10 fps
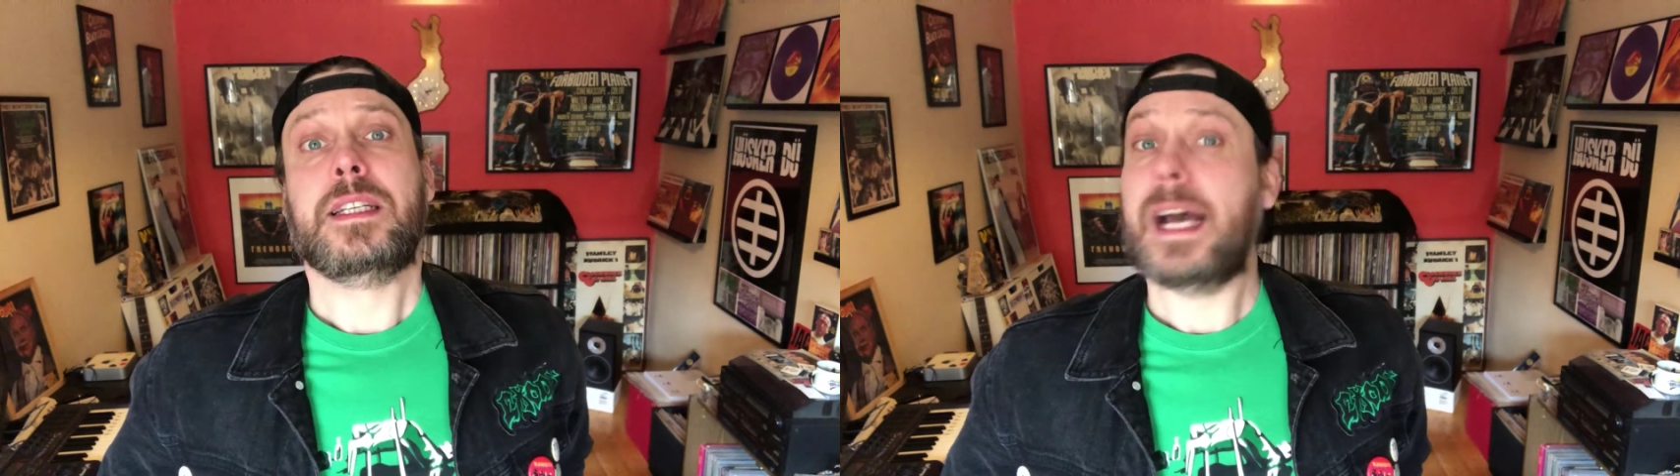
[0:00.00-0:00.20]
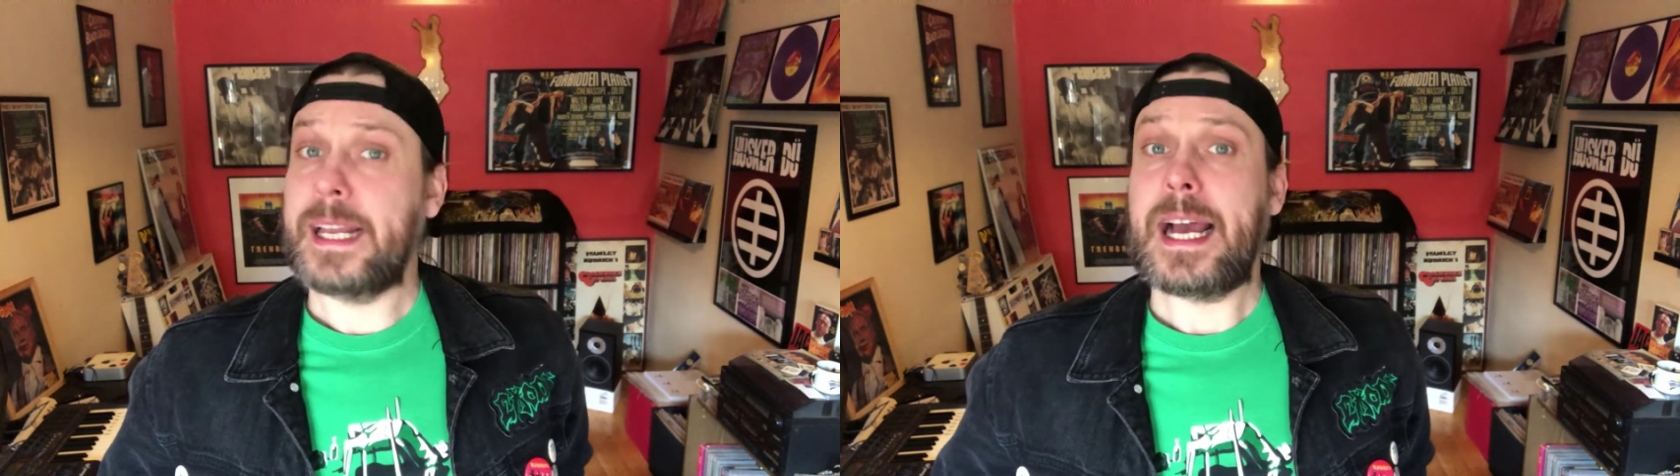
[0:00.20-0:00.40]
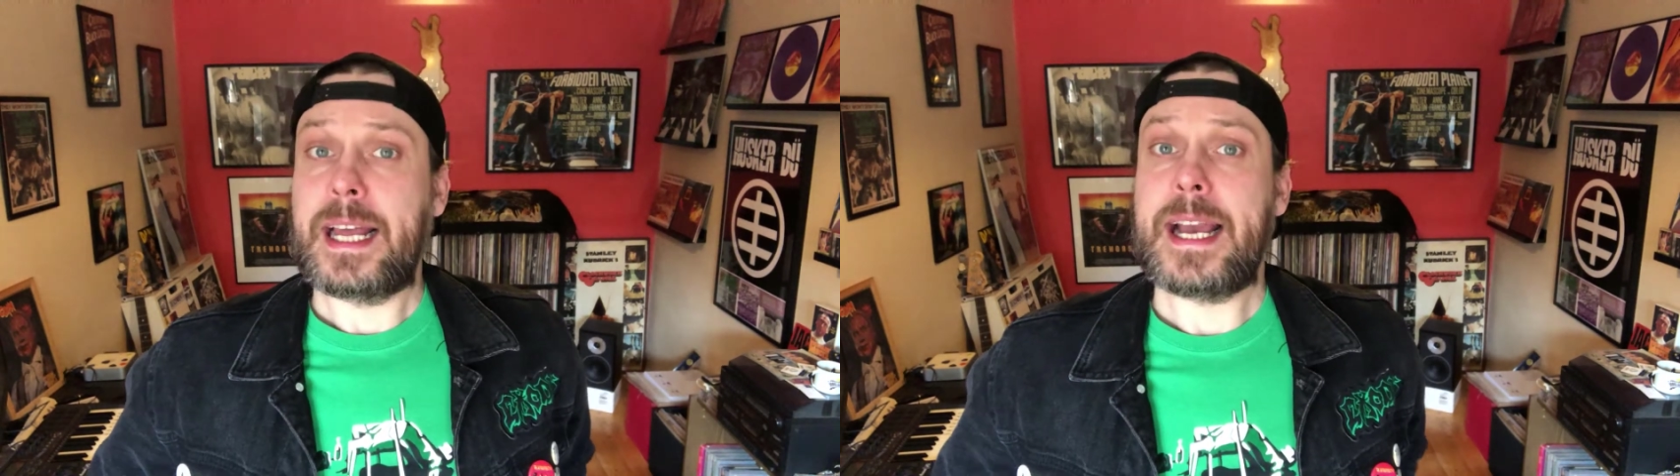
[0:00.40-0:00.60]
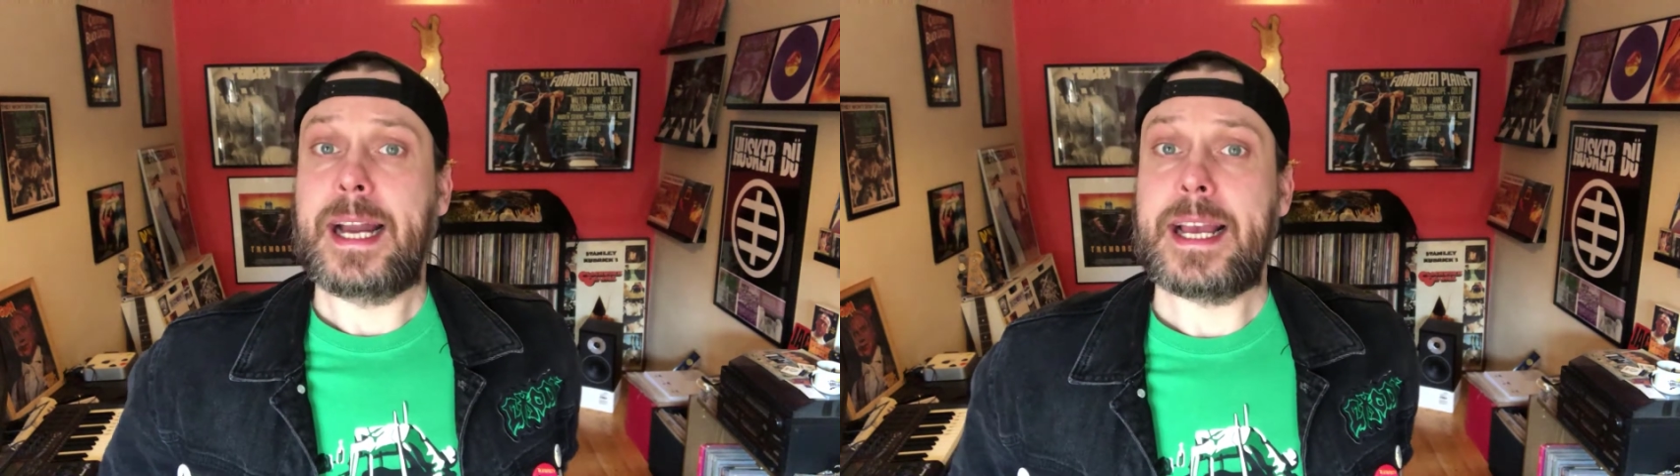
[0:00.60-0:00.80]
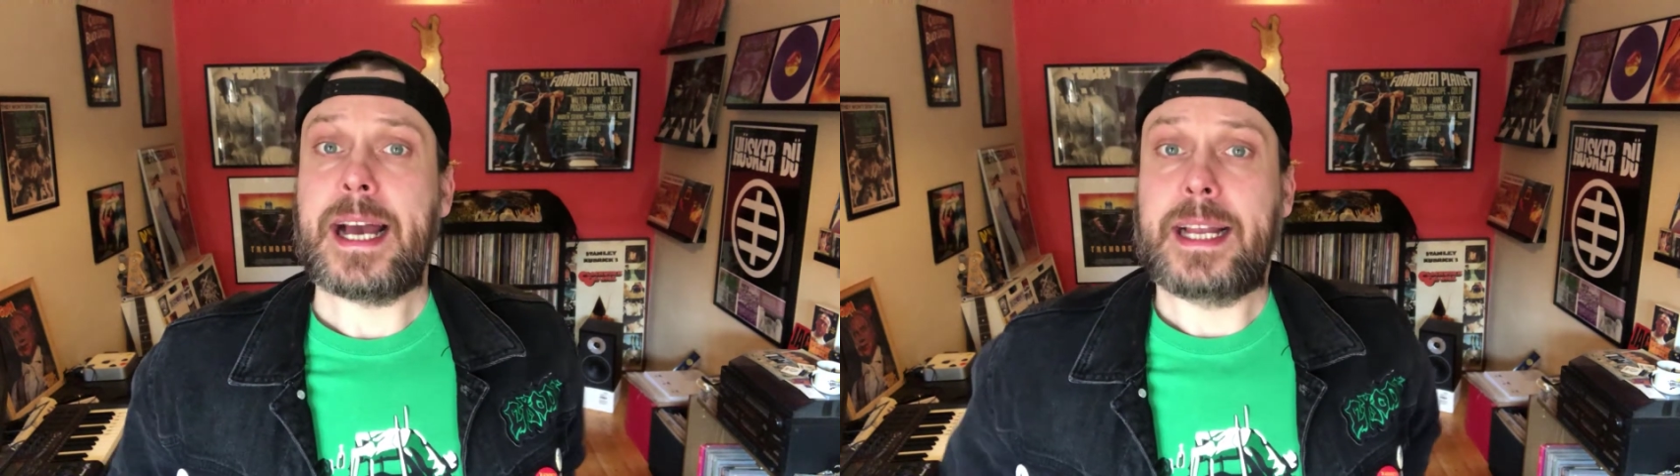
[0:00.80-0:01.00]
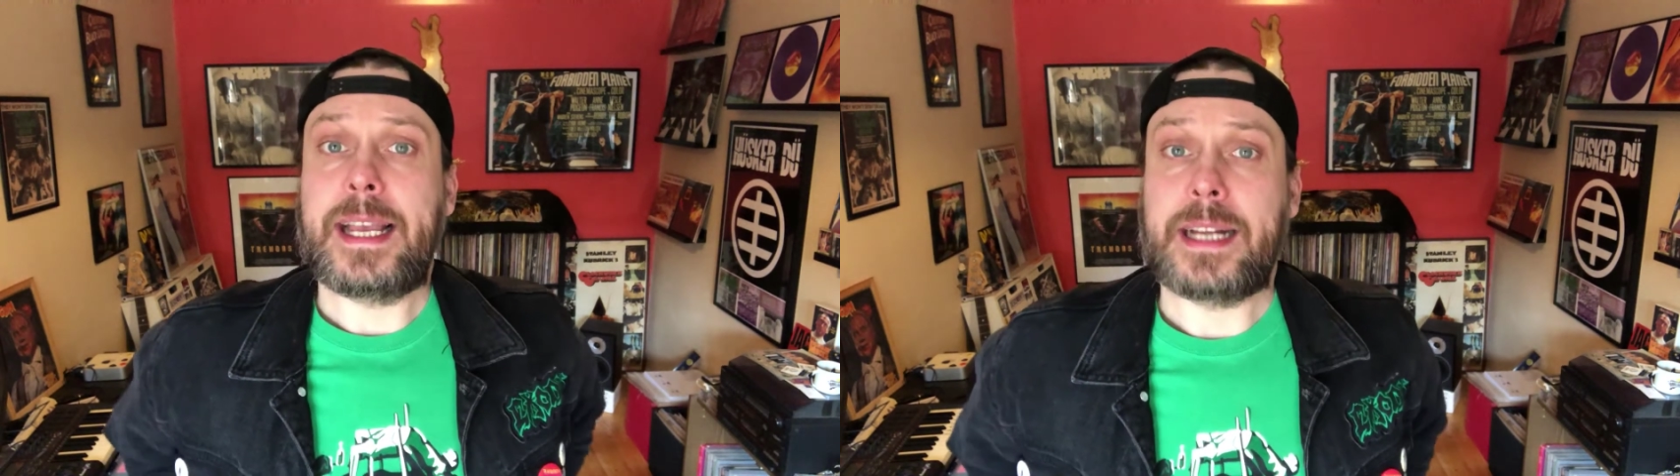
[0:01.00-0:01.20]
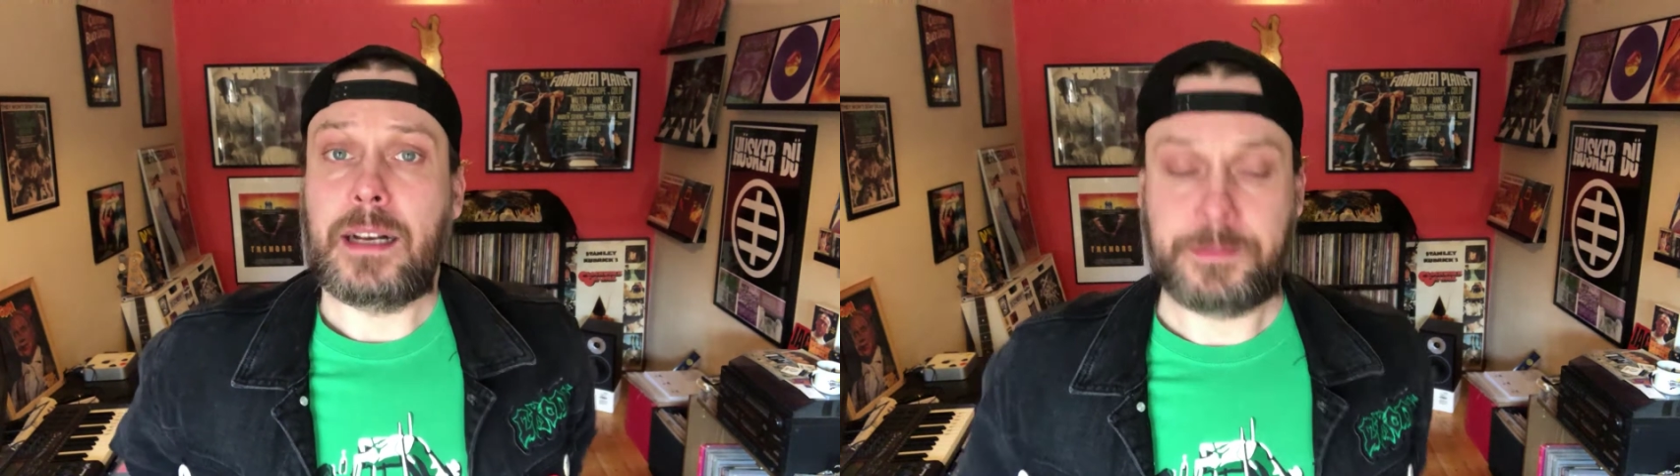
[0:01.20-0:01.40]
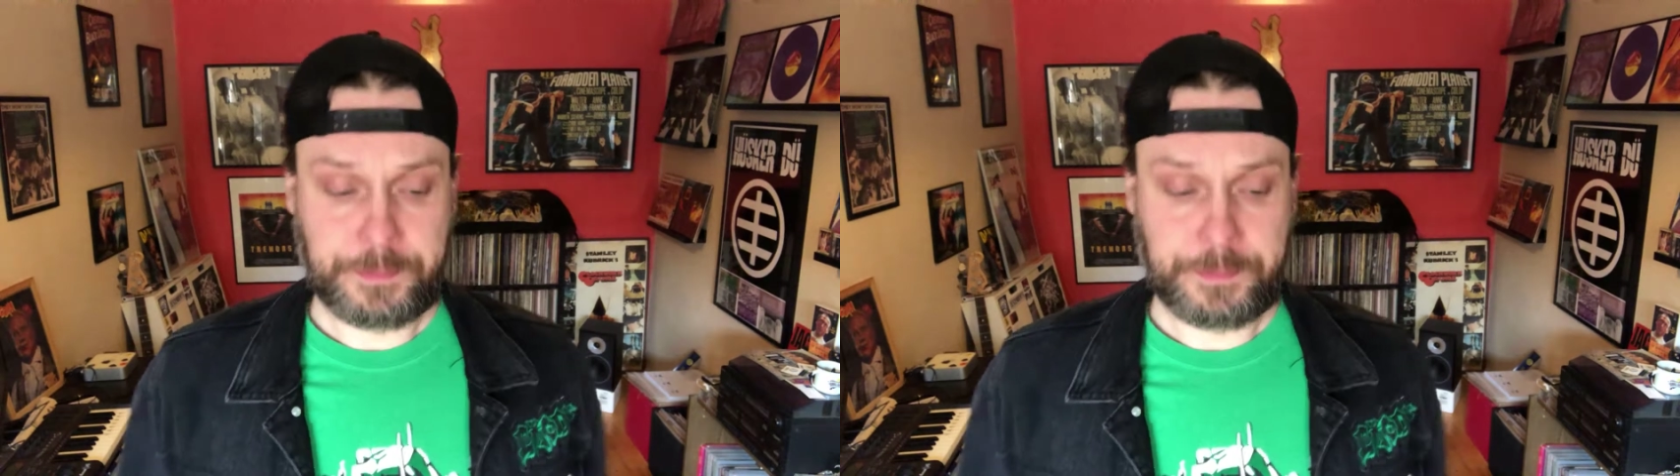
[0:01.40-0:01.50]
Yada yada yada yada yada.